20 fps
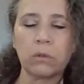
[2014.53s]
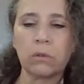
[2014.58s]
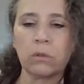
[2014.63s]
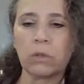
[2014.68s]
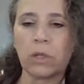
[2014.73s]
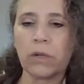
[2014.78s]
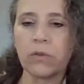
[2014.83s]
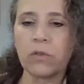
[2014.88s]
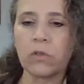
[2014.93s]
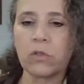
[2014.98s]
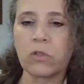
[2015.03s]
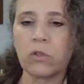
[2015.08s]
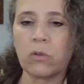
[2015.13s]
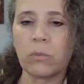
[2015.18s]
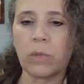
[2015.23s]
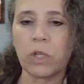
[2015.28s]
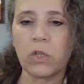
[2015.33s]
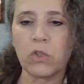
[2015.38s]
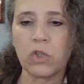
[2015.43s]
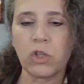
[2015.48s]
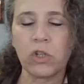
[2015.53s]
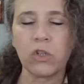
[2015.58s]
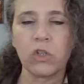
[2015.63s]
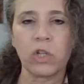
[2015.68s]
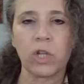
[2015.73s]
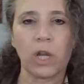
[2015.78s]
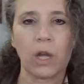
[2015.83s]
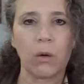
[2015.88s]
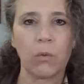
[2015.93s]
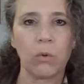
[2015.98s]
I was just doing my chit
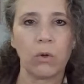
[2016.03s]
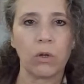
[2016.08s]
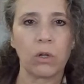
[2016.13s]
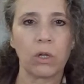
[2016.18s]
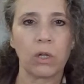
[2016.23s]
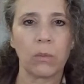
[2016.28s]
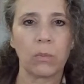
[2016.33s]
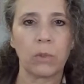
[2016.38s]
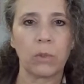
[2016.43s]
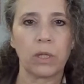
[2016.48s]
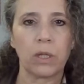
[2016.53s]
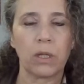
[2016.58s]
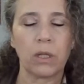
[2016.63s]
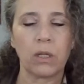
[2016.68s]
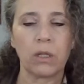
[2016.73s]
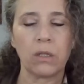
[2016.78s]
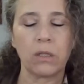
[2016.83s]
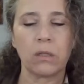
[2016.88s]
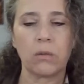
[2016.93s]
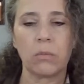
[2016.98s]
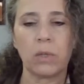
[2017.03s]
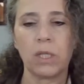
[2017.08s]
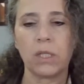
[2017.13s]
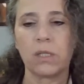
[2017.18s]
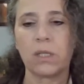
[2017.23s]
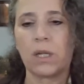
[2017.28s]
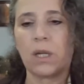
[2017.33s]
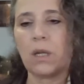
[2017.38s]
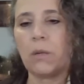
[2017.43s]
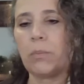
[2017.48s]
chat, working up to getting into the main
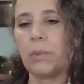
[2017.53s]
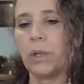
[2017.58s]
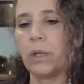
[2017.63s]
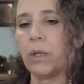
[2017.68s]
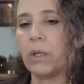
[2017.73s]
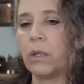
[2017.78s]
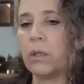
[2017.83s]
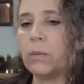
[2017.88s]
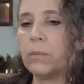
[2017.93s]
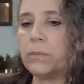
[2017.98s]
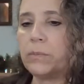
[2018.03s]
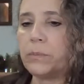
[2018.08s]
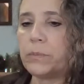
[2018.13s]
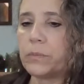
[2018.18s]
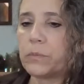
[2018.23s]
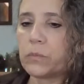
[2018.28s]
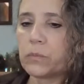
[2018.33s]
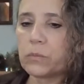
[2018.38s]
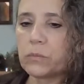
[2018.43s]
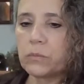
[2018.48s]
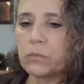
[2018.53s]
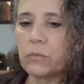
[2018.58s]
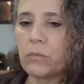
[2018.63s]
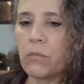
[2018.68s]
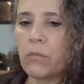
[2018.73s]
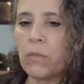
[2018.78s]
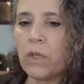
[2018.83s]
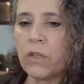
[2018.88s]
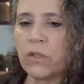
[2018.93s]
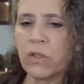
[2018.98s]
topic.
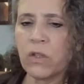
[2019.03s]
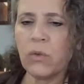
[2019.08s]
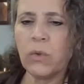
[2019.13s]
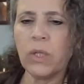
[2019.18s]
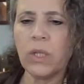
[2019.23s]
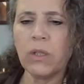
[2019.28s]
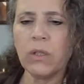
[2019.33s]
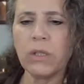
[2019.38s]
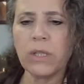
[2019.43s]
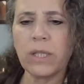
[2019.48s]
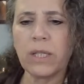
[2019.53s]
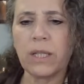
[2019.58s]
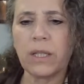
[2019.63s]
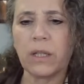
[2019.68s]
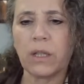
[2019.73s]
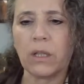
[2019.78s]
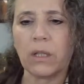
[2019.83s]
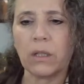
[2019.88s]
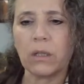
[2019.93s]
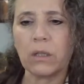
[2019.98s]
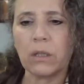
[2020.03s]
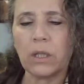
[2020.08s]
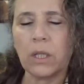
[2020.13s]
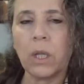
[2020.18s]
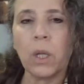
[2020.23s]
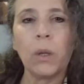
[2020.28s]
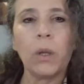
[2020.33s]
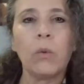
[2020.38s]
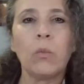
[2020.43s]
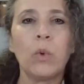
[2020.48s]
So irritating.
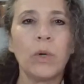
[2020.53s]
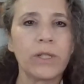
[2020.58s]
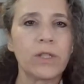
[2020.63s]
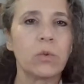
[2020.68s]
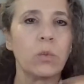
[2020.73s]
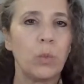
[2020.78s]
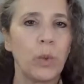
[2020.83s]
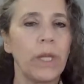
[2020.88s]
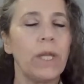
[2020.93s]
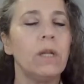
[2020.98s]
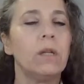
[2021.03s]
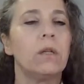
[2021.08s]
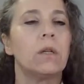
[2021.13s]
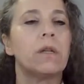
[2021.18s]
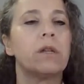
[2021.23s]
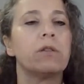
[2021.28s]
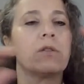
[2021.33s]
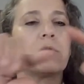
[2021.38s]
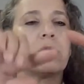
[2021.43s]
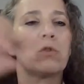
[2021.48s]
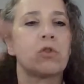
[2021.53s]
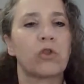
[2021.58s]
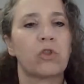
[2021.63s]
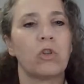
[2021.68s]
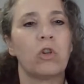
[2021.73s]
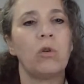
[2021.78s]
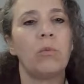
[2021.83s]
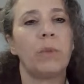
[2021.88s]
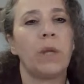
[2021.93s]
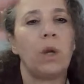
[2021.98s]
What's weird is they'll
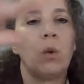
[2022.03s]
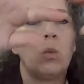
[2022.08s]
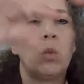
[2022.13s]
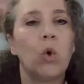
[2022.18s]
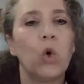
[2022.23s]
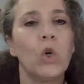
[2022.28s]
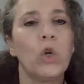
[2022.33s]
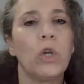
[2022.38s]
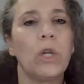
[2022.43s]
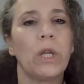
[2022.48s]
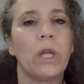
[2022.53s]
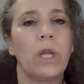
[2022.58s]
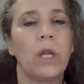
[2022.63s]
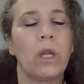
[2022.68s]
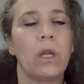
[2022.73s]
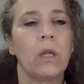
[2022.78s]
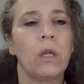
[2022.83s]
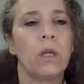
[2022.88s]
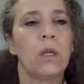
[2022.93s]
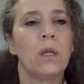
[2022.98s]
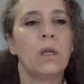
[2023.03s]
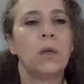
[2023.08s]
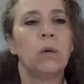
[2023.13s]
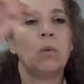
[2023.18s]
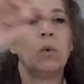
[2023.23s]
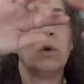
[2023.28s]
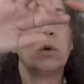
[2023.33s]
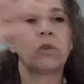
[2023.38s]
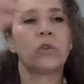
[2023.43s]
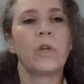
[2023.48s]
show me warning,
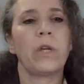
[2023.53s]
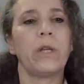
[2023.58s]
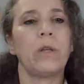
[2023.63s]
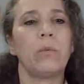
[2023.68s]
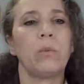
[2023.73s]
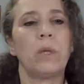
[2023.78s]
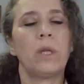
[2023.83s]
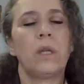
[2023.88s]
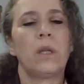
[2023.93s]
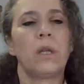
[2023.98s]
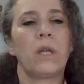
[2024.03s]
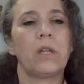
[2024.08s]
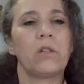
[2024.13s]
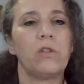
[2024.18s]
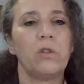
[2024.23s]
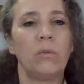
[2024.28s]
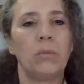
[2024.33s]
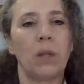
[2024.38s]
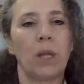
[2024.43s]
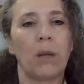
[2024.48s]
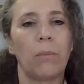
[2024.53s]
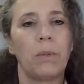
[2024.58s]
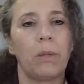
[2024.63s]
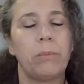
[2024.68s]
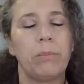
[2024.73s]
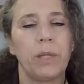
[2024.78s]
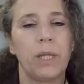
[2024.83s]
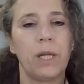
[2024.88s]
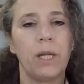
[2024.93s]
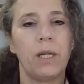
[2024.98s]
we're trying to reconnect you, blah, blah,
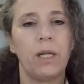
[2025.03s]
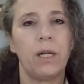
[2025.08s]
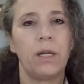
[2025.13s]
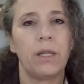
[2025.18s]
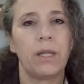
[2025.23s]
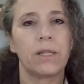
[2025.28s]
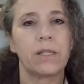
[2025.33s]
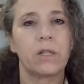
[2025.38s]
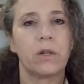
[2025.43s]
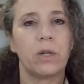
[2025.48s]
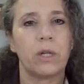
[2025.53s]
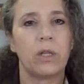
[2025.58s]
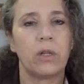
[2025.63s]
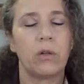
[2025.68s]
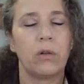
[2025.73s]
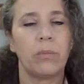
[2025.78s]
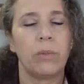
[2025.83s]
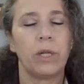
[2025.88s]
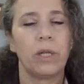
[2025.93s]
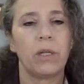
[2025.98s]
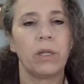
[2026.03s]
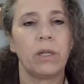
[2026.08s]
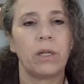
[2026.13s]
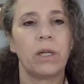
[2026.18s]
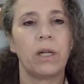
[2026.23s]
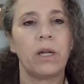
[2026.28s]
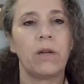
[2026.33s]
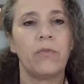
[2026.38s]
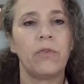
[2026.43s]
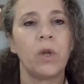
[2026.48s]
blah. And that's how I know I've been
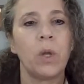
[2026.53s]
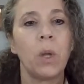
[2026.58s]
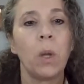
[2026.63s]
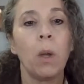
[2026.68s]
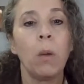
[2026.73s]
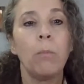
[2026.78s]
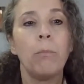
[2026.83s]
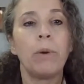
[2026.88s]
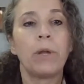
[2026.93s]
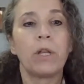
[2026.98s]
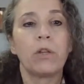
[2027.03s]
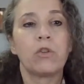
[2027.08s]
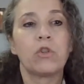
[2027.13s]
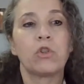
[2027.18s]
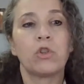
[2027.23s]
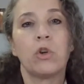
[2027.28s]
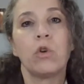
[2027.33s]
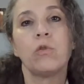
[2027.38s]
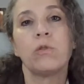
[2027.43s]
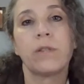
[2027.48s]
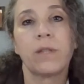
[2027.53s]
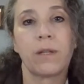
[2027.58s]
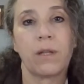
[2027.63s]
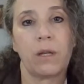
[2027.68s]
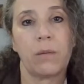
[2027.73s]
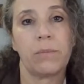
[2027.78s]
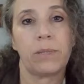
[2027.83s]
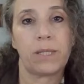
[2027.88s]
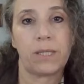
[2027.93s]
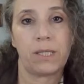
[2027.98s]
cut off. But it shows
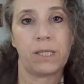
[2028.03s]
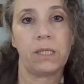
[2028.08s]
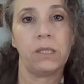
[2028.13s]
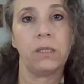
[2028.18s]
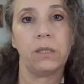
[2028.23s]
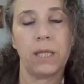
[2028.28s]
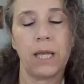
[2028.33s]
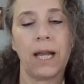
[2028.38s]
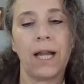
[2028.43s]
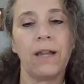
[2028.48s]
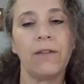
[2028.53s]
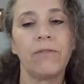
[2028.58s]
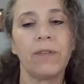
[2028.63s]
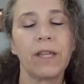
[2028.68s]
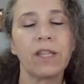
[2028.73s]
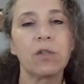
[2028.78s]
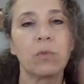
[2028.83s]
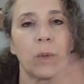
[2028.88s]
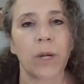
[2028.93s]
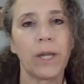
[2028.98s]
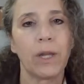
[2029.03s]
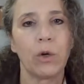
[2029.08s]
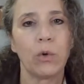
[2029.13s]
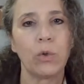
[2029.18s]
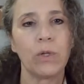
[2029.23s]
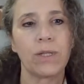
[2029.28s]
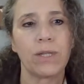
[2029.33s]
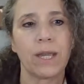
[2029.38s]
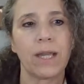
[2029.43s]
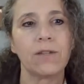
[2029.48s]
that I'm still live. That's why I
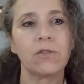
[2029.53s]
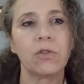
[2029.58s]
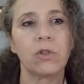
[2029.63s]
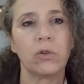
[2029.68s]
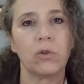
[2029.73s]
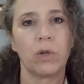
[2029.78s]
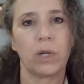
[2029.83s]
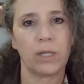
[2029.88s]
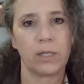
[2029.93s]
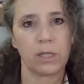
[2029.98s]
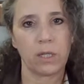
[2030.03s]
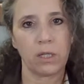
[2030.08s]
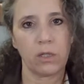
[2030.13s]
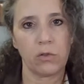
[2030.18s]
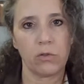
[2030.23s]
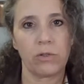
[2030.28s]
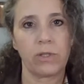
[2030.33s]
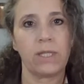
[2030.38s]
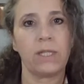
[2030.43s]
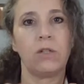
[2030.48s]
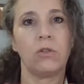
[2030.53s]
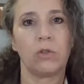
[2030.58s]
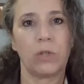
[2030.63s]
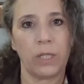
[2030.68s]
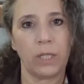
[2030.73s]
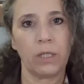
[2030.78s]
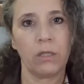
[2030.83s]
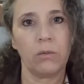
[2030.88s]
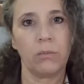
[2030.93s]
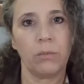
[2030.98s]
always ask you guys, can you see or
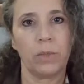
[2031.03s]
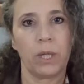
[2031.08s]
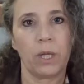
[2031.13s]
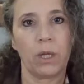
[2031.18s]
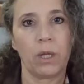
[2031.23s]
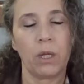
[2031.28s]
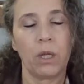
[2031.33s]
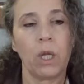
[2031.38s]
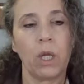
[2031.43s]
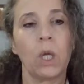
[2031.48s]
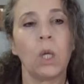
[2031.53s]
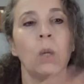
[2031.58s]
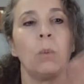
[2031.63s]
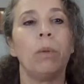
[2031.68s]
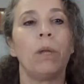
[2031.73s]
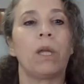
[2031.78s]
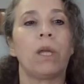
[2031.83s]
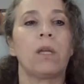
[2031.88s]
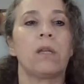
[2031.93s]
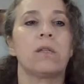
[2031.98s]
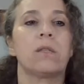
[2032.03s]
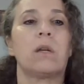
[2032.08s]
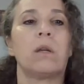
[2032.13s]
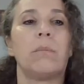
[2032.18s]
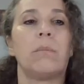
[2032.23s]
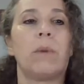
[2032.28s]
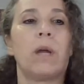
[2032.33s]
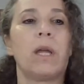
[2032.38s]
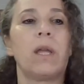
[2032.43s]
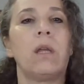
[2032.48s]
hear me? Because
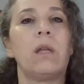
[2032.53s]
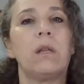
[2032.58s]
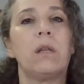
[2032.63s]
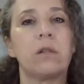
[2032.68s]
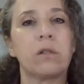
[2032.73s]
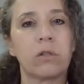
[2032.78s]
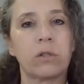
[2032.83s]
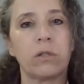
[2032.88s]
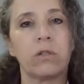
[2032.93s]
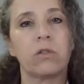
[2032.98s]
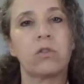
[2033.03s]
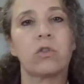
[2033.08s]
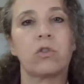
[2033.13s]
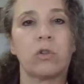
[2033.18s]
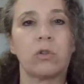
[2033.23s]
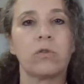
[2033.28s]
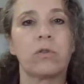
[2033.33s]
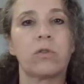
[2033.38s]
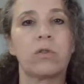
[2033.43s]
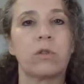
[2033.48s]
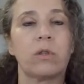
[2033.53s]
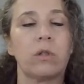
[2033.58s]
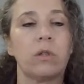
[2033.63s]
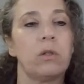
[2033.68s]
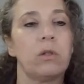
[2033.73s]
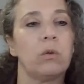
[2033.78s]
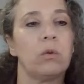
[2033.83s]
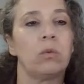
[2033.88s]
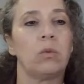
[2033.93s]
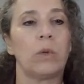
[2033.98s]
on my end, it still shows the
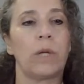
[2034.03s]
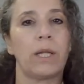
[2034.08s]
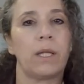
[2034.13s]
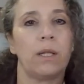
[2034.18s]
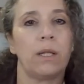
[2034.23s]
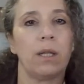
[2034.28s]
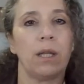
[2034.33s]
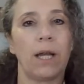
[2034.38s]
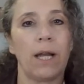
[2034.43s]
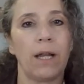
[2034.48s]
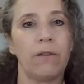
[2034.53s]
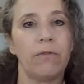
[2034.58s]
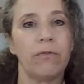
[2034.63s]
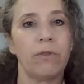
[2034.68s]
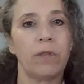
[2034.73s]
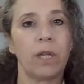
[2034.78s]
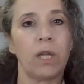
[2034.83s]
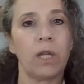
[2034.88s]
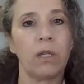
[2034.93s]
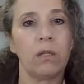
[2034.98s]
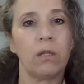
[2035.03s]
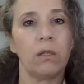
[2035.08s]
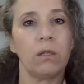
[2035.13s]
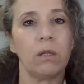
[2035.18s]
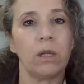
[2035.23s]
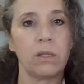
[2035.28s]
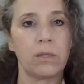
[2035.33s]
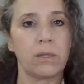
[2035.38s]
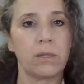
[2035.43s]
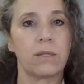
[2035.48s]
little red live thing
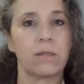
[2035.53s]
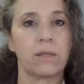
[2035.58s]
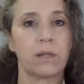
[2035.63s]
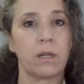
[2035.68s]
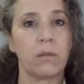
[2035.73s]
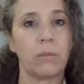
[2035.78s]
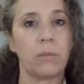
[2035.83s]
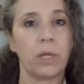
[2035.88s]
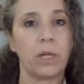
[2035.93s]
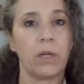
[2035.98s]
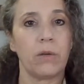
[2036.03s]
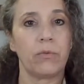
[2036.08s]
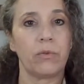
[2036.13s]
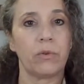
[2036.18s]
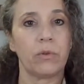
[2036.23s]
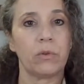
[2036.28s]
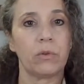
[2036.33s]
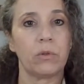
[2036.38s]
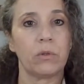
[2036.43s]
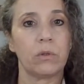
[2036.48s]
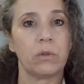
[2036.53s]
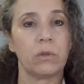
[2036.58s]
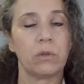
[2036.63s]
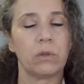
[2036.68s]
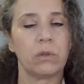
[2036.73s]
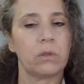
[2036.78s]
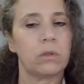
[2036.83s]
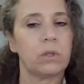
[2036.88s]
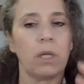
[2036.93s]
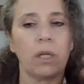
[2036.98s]
and says that I'm live.
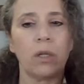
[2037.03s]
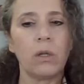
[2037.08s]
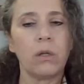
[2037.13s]
I